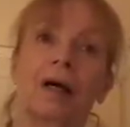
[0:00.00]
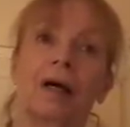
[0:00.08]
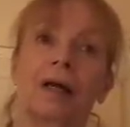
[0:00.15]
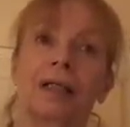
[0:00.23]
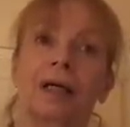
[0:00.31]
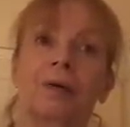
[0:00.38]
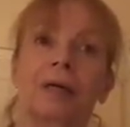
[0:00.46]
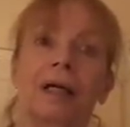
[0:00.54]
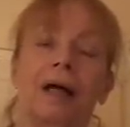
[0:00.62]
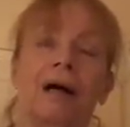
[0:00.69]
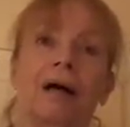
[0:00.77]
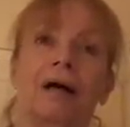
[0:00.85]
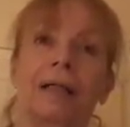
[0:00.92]
I know when
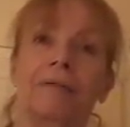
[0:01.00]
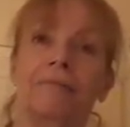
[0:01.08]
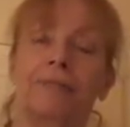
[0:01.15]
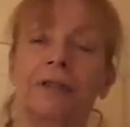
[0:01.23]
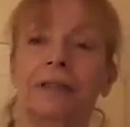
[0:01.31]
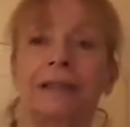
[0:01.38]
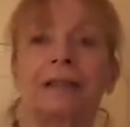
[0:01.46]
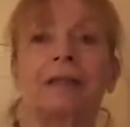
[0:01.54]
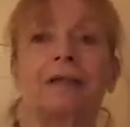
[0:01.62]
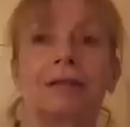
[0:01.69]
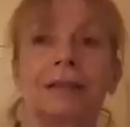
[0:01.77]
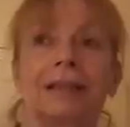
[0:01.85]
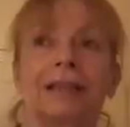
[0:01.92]
I first
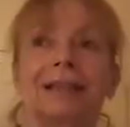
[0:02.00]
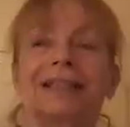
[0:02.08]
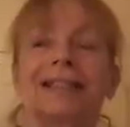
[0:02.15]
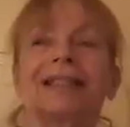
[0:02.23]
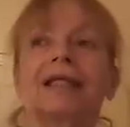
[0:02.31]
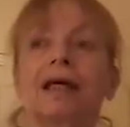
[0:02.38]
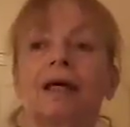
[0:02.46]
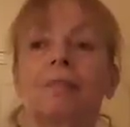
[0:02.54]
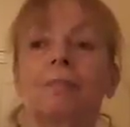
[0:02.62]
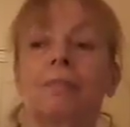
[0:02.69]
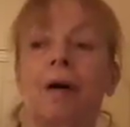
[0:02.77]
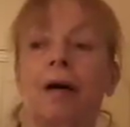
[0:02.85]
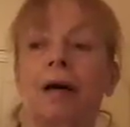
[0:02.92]
started
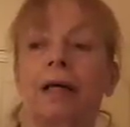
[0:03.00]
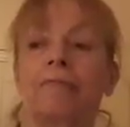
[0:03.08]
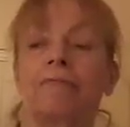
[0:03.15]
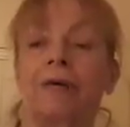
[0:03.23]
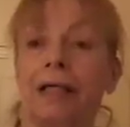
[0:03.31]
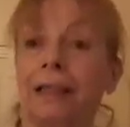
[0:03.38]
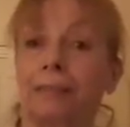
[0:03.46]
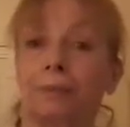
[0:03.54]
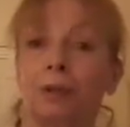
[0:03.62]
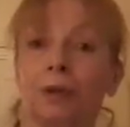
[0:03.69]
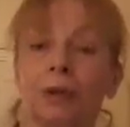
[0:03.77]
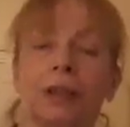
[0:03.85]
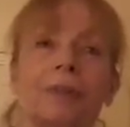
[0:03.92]
my
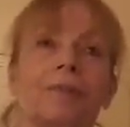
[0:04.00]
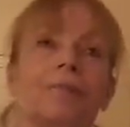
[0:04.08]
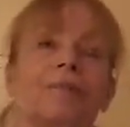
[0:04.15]
Facebook,